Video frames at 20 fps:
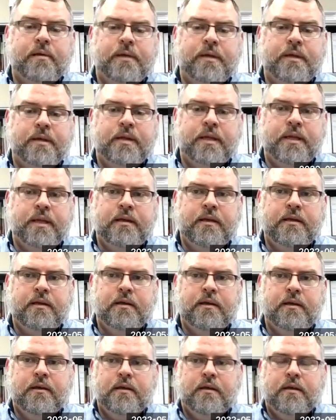I mean
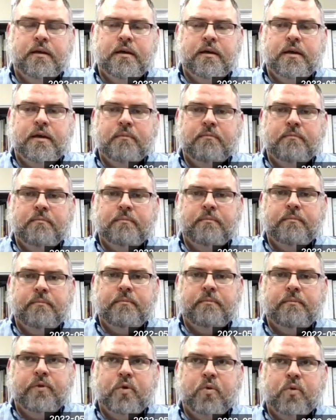
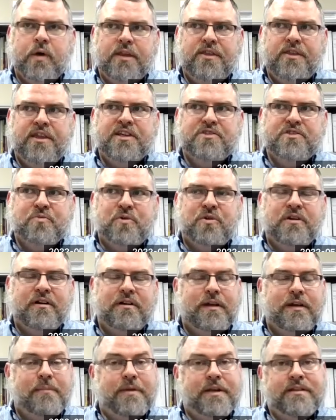the way things
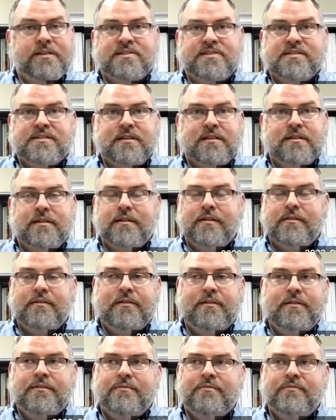were, I mean, just
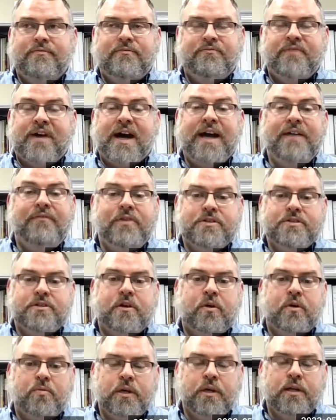5 years
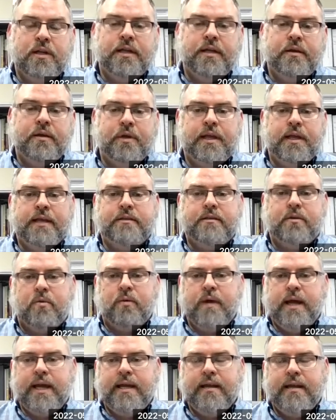ago, really, at the
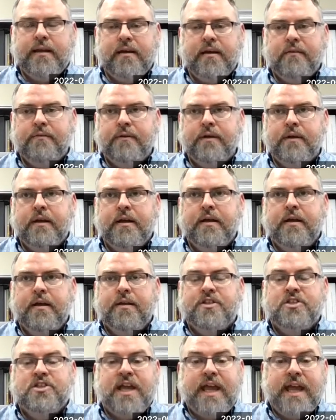rate of
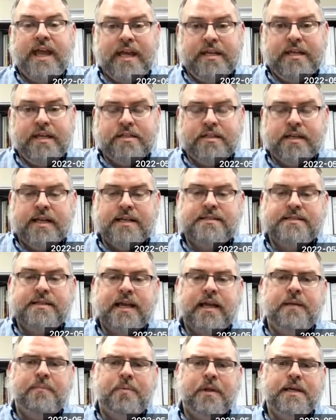change that is
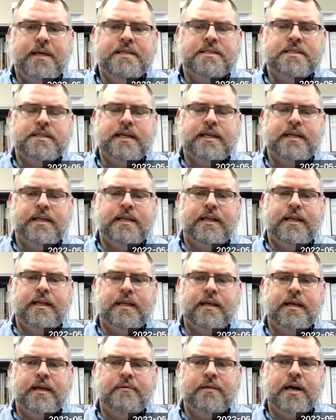taking place in
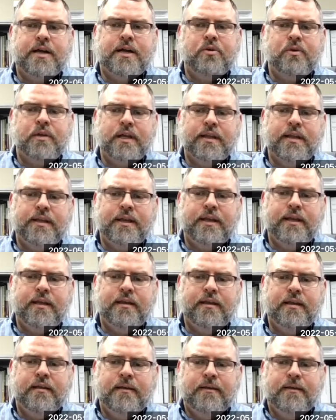the not
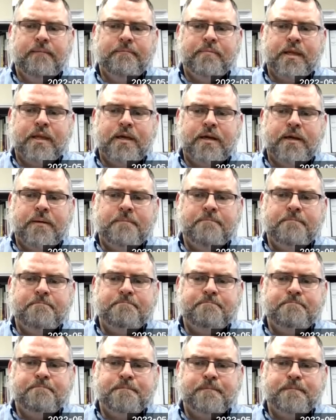only the